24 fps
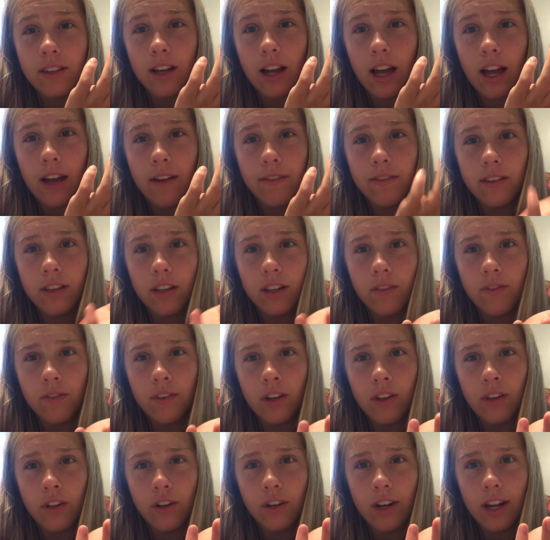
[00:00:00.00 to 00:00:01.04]
have to live
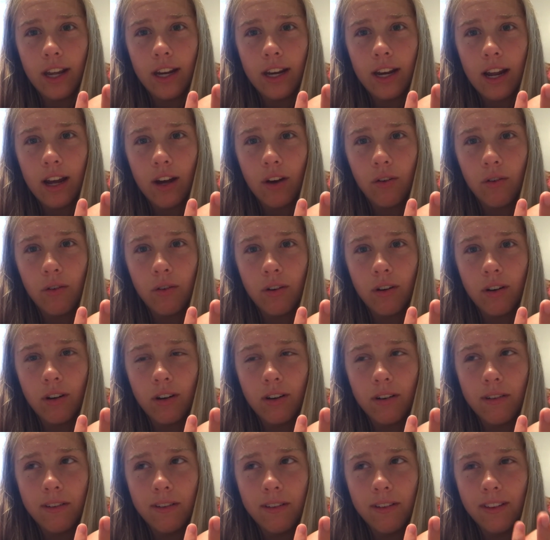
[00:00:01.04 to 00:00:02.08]
another day now.
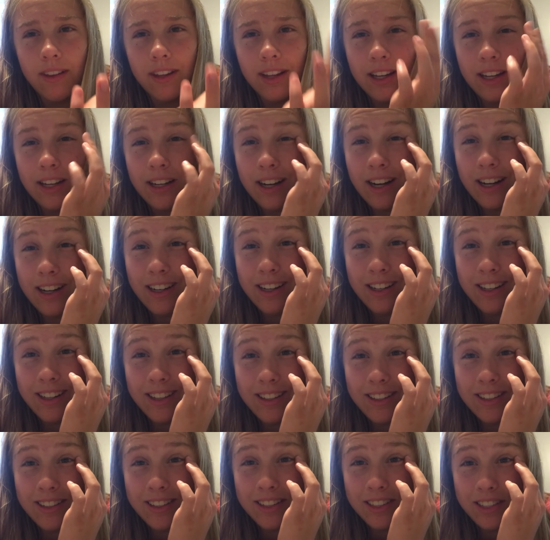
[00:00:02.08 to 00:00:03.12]
Like, I didn't
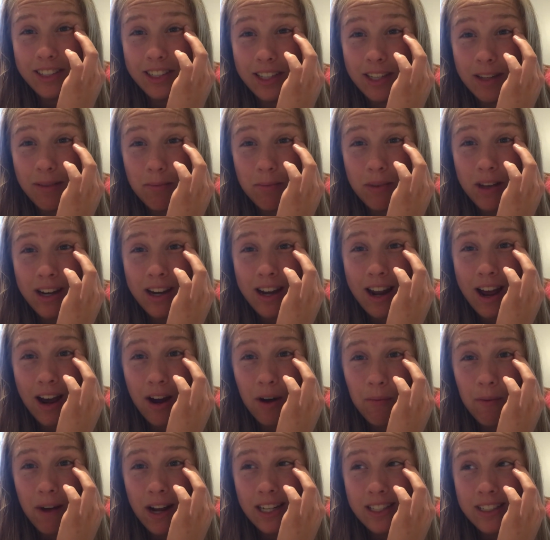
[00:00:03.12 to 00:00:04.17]
get to sleep and now
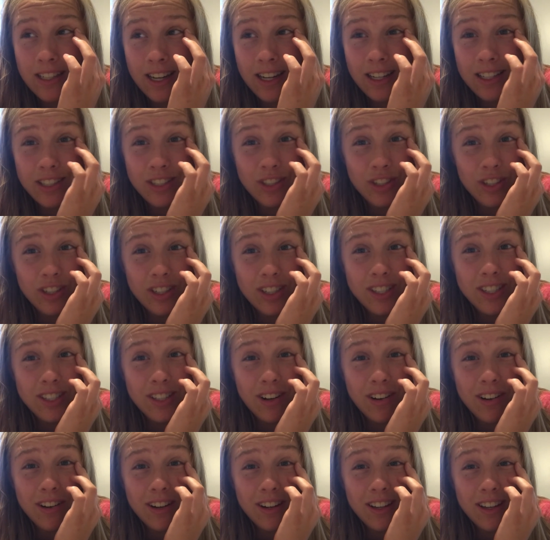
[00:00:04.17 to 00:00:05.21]
my day's just
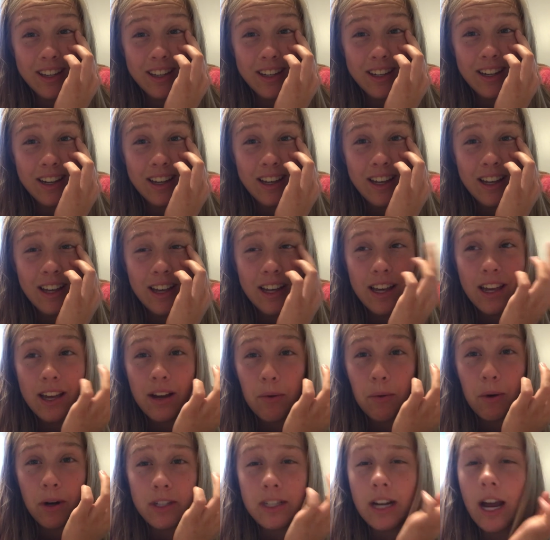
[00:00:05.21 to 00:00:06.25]
starting.
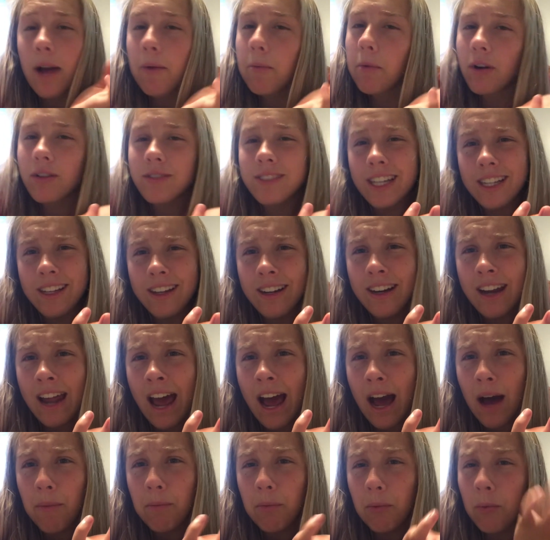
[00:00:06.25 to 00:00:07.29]
Which I will take a
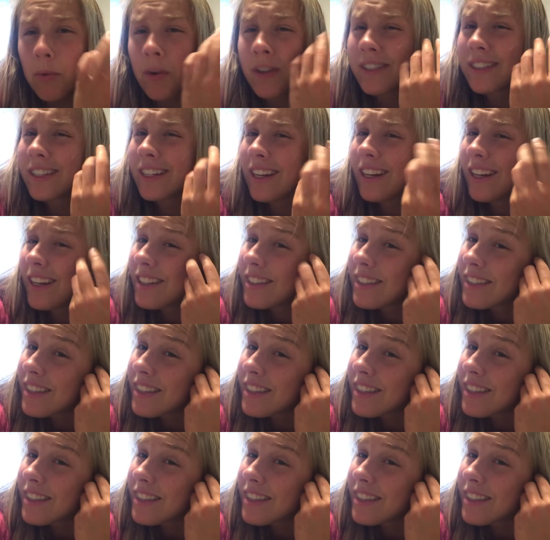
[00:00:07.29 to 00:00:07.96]
nap once it hits